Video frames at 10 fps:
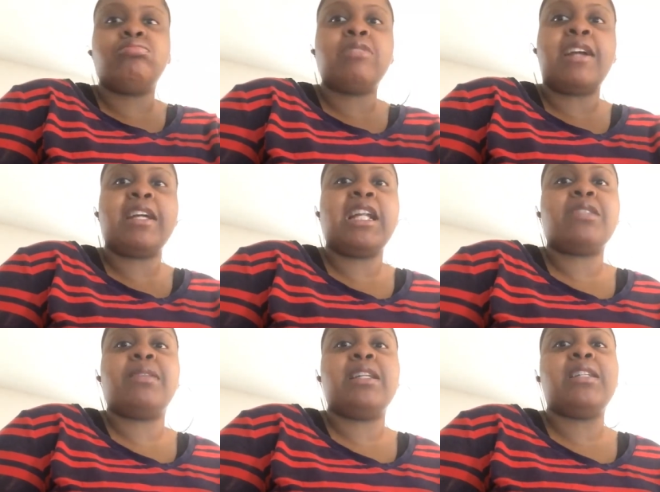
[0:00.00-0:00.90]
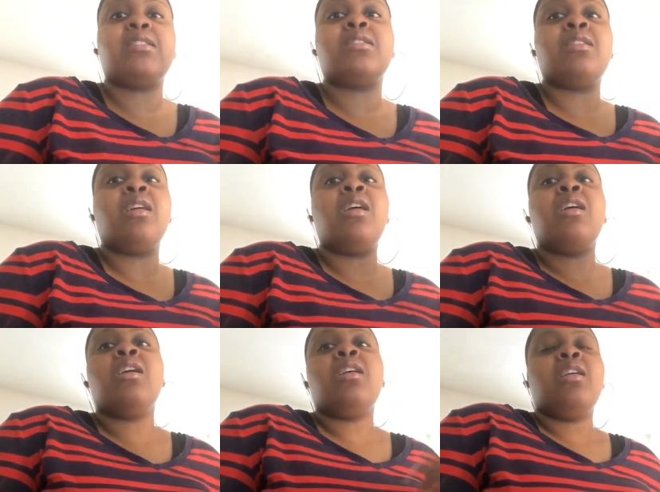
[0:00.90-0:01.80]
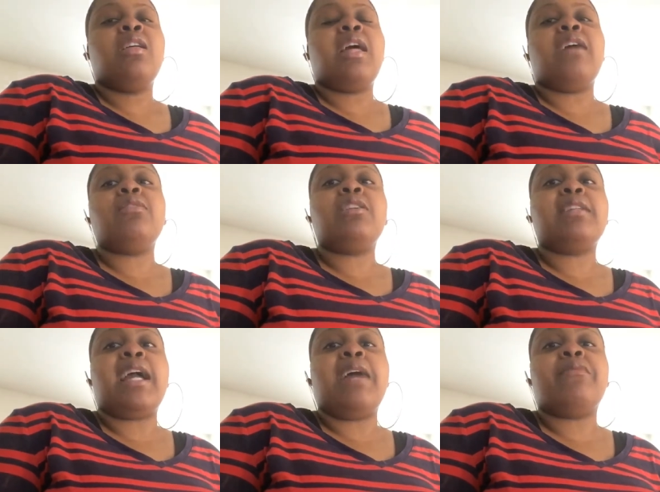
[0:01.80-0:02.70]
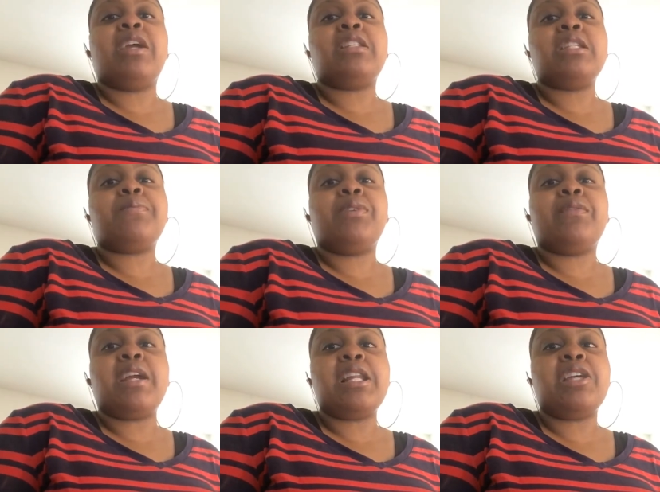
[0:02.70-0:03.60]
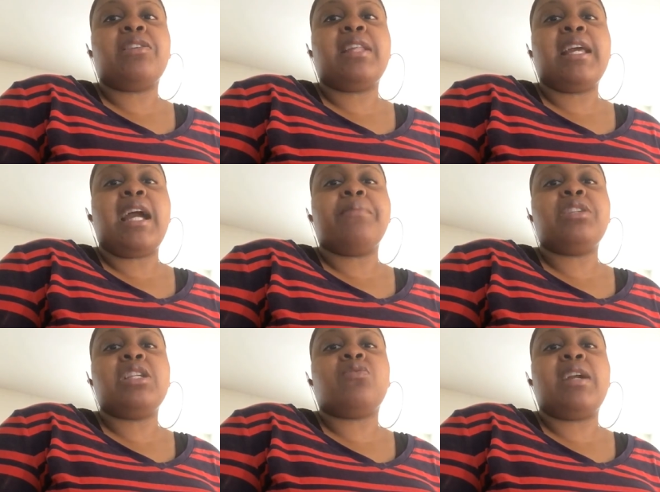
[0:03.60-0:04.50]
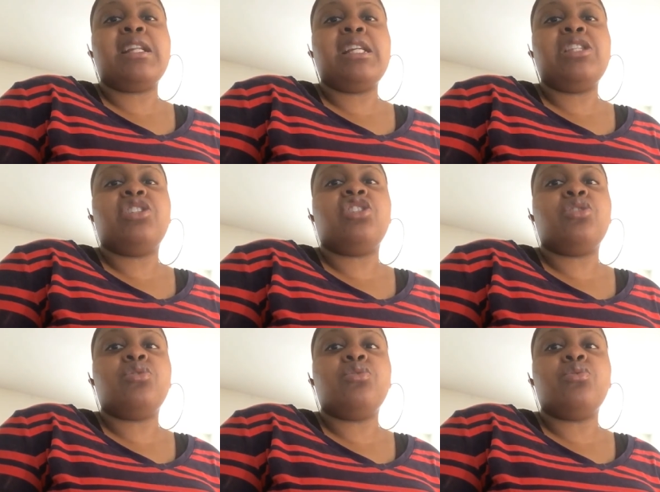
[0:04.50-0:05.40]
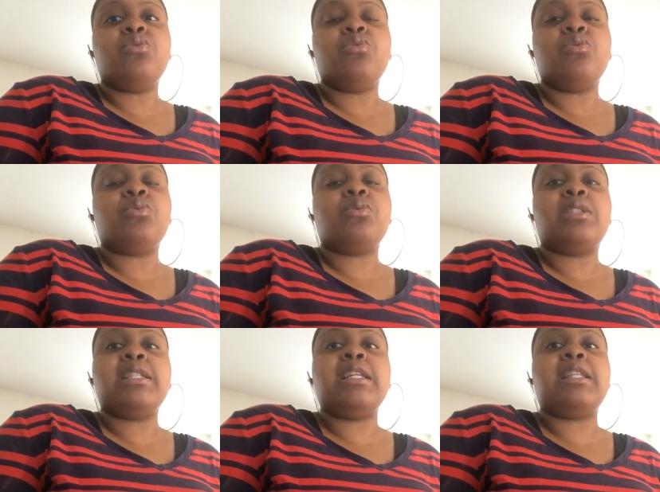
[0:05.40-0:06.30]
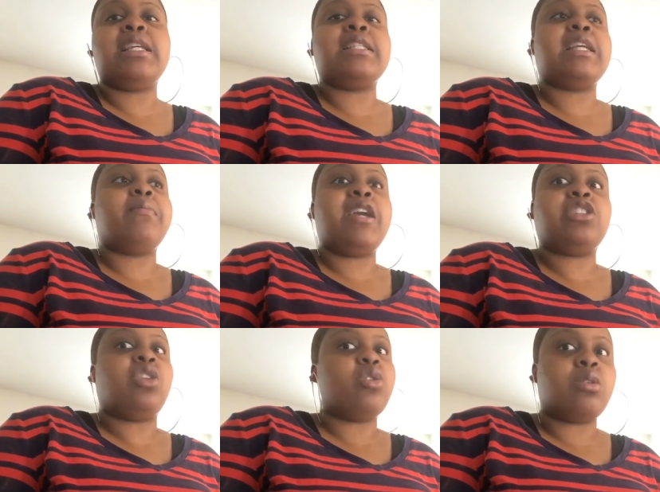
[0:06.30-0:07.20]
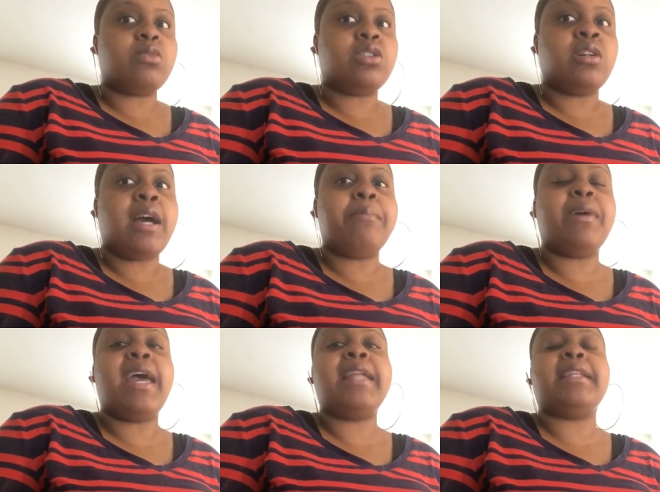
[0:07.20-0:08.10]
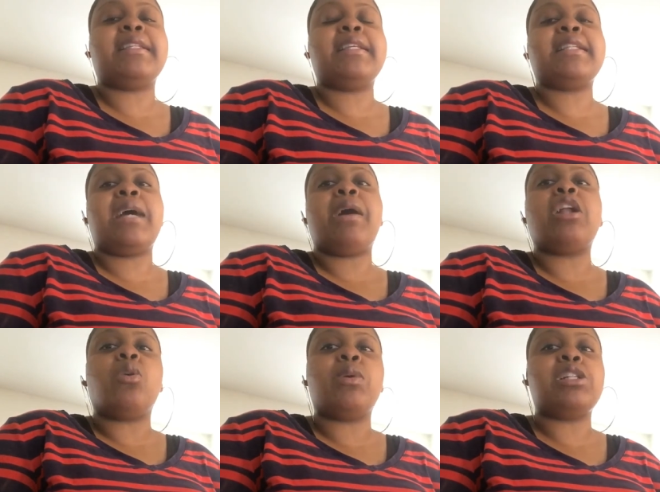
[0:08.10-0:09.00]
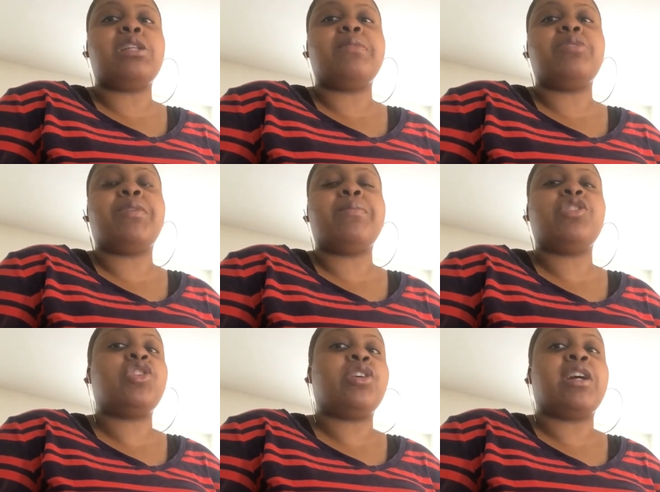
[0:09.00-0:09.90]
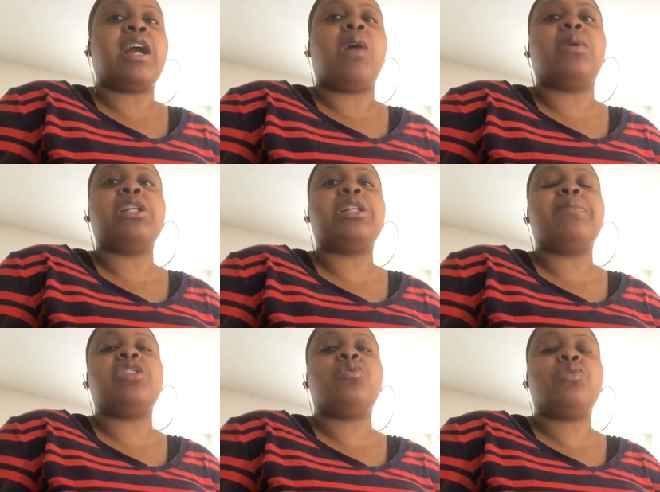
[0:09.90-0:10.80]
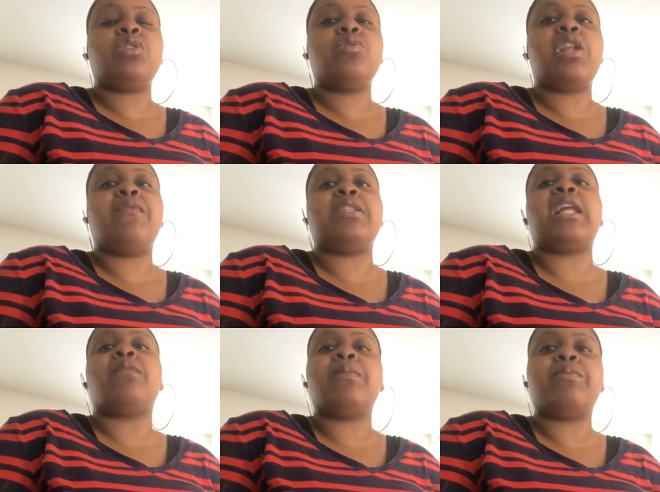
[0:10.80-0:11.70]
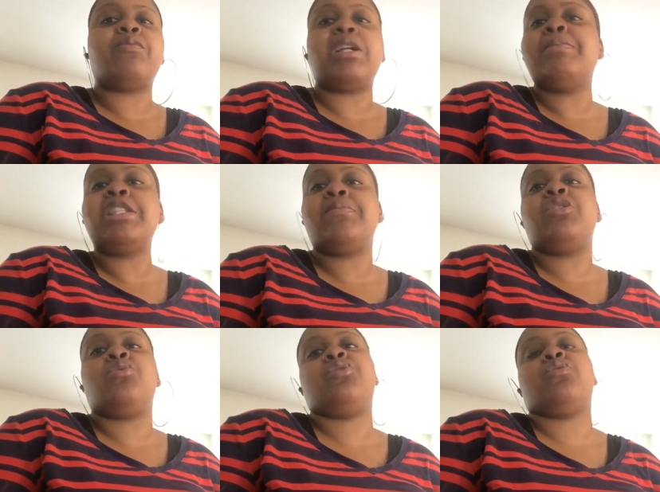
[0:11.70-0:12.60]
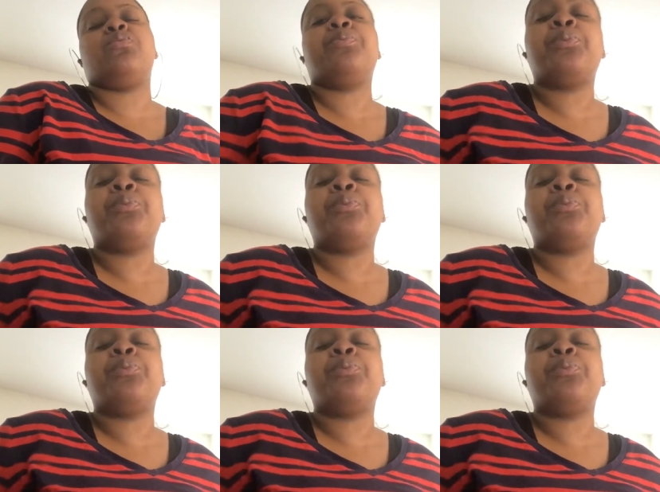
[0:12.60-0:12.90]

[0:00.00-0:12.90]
how can I explain this? I don't know, like I'm at this point right now, like I'm just ready to see things get back to normal. But at the same time, I don't want it to be premature. I want it to be too soon if it's not meant to be too soon.